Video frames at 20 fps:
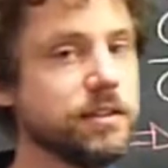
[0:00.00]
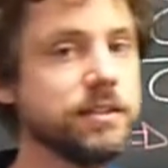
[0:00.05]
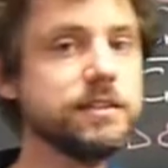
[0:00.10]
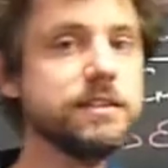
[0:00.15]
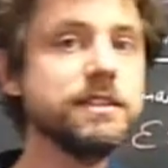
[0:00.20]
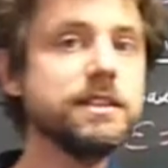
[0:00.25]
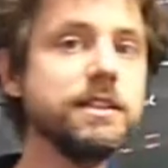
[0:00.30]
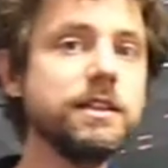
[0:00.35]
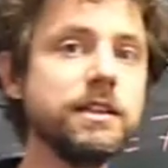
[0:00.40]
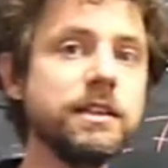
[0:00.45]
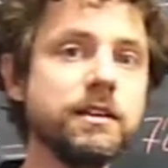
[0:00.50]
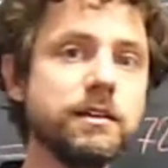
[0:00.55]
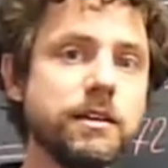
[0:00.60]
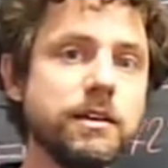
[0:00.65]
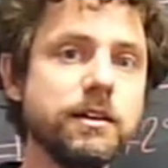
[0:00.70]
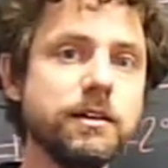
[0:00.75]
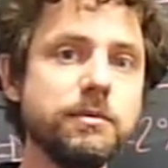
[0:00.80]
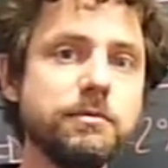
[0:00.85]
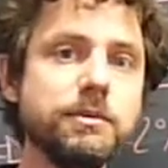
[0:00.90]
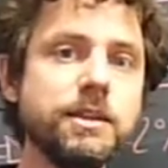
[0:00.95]
C
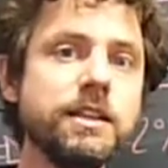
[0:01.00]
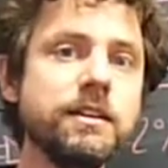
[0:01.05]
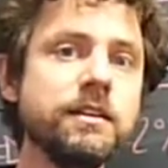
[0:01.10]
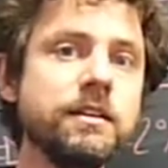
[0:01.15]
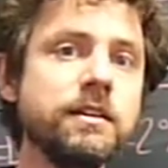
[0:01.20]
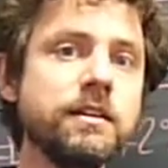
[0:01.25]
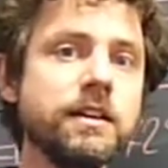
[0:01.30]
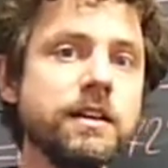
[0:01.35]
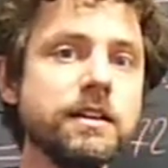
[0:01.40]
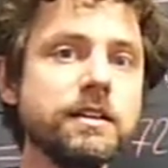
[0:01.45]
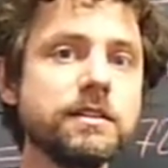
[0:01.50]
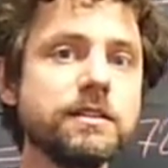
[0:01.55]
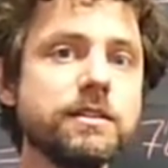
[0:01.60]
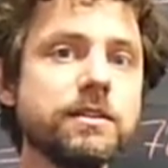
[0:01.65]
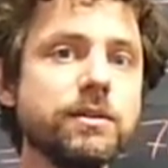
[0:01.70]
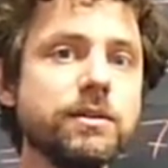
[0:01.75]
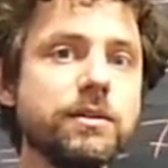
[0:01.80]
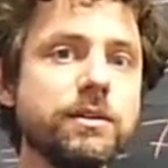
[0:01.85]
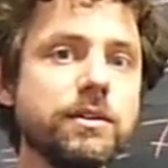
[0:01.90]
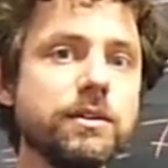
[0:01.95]
min,
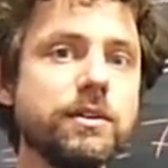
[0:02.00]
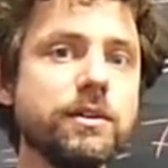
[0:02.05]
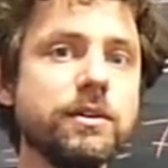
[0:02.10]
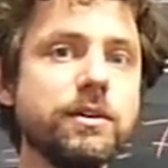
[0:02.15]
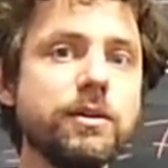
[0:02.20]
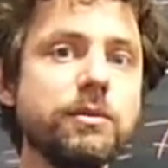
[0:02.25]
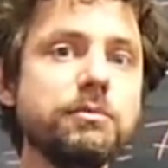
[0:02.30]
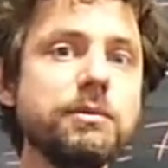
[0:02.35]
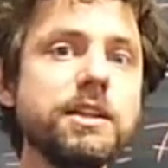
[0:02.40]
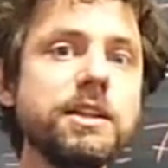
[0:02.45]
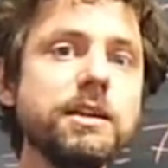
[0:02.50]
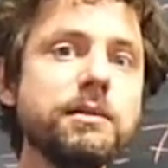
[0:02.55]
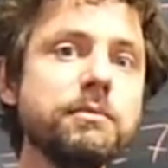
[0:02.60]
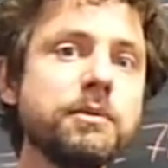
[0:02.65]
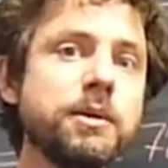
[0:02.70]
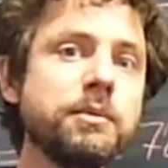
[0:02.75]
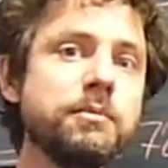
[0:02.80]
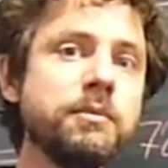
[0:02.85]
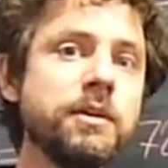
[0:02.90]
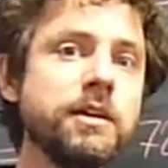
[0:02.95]
so the
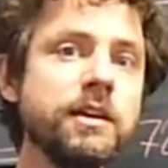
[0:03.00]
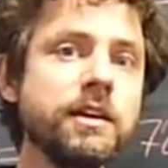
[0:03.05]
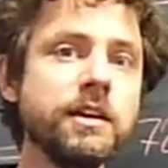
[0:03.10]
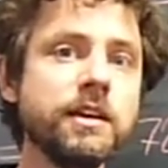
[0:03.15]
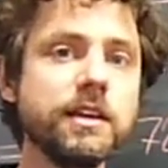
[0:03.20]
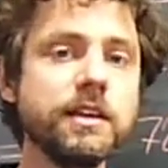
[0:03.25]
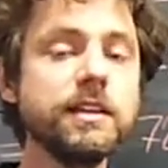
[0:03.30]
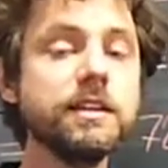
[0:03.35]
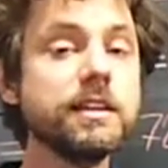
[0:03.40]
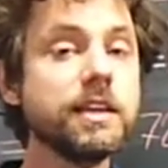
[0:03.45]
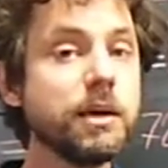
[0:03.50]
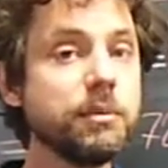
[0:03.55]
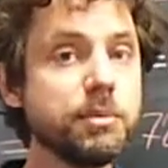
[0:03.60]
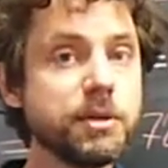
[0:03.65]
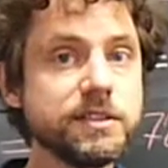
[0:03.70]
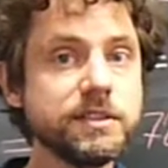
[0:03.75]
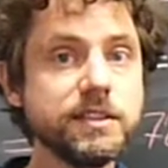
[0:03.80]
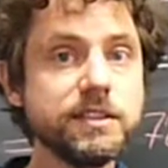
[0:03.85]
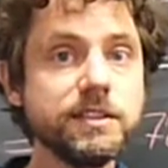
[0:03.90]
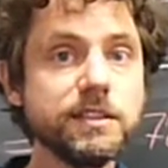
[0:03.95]
minimum heat
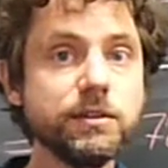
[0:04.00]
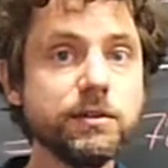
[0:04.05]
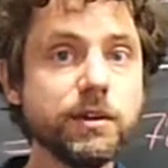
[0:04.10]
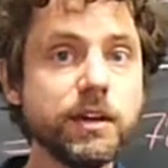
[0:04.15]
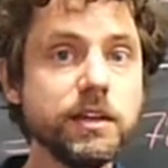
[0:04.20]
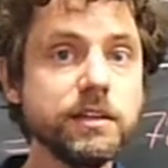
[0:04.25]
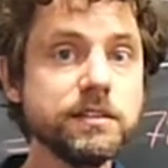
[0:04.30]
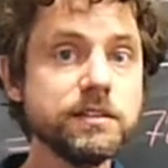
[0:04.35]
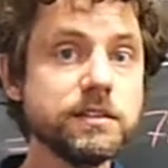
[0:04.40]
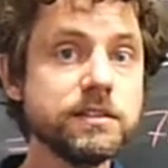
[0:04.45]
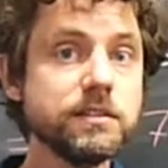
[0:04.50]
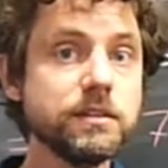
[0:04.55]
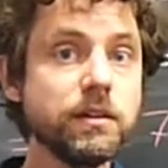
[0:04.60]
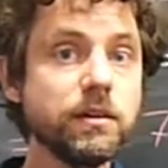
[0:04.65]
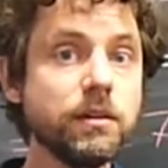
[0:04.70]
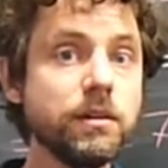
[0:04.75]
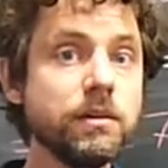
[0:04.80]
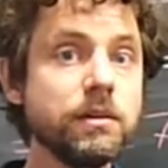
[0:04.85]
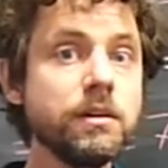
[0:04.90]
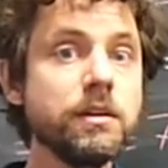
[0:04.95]
capacity rate
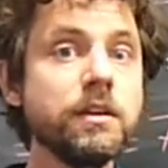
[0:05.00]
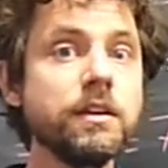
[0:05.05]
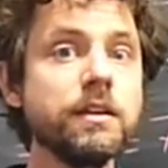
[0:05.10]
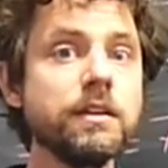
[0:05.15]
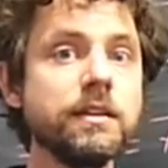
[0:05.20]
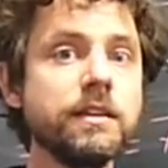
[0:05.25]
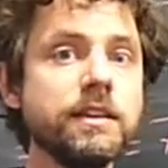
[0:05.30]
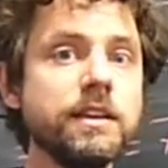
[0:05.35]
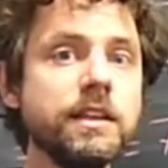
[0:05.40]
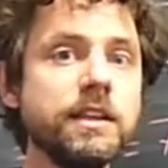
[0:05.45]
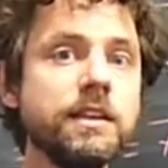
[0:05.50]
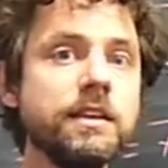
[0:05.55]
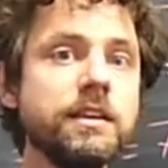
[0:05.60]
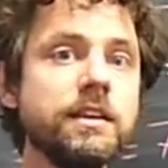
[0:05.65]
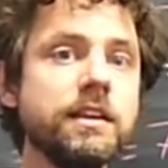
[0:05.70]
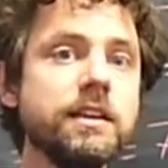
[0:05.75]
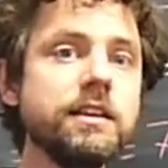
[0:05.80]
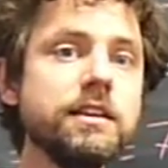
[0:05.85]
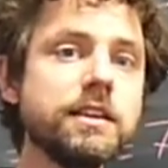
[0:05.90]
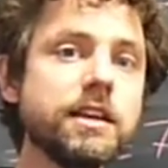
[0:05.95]
or the
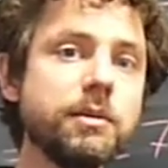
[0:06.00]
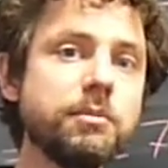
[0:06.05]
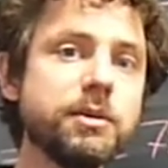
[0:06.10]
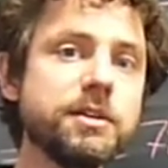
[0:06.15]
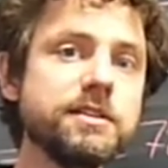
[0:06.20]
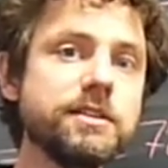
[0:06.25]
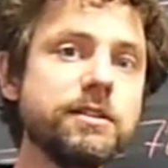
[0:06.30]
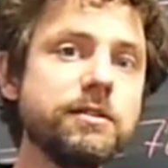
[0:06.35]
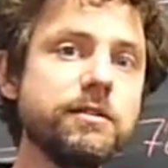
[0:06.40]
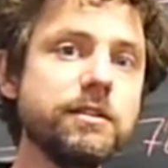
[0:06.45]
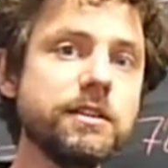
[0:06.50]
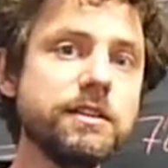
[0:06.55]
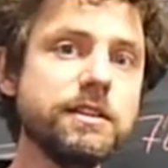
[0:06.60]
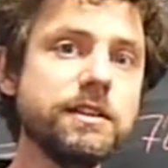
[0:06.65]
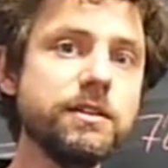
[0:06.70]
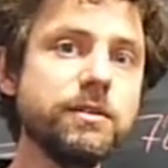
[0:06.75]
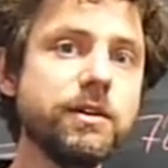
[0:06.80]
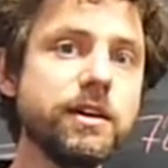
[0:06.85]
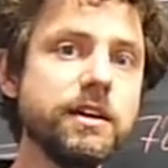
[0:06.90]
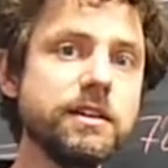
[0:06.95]
heat capacity
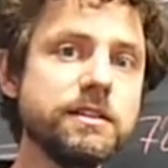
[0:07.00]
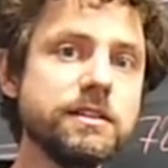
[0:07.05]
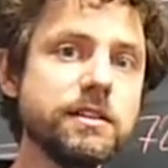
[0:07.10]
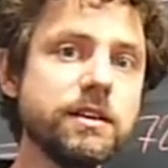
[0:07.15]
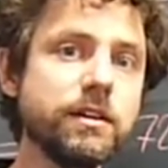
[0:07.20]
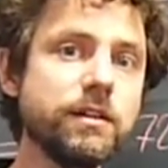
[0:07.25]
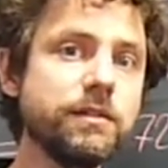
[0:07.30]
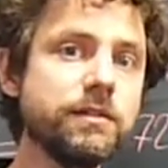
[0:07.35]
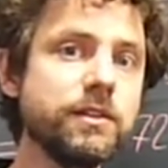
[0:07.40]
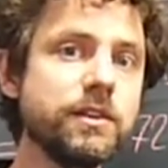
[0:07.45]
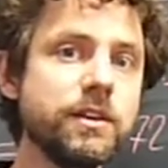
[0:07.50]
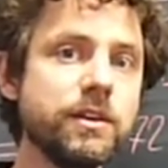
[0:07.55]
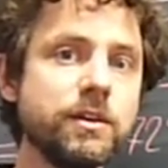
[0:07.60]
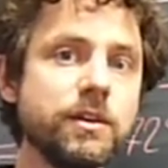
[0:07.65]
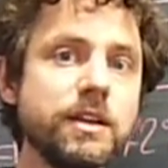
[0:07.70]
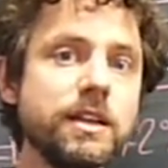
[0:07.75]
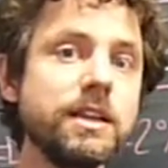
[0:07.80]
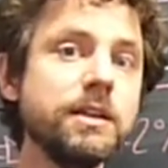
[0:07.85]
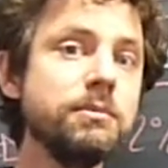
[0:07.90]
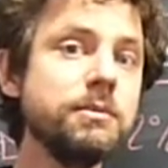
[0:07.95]
rate of the
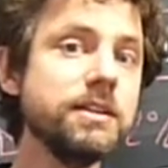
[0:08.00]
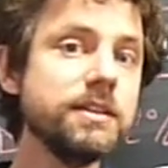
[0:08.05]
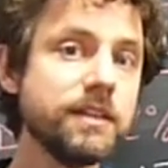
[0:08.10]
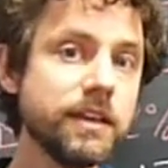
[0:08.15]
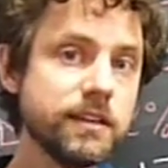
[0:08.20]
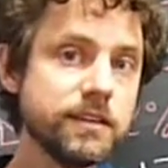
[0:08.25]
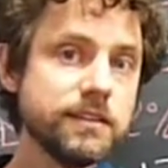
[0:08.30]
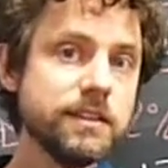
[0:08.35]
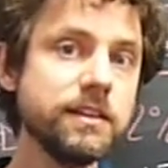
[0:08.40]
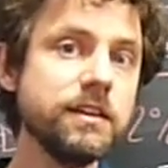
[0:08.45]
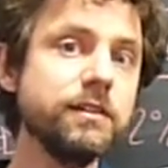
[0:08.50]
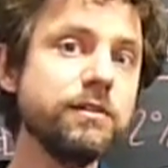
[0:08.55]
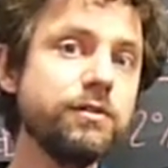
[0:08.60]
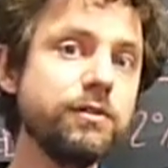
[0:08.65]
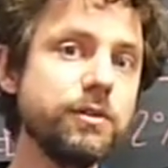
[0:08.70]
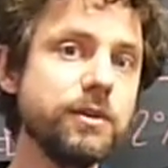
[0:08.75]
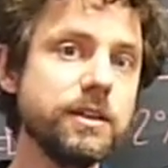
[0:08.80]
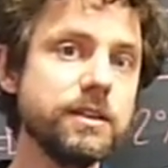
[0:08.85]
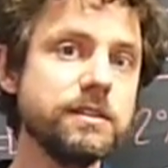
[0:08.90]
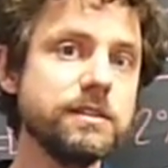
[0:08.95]
limiting
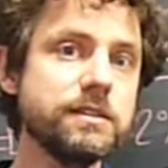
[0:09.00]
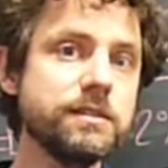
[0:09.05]
fluid.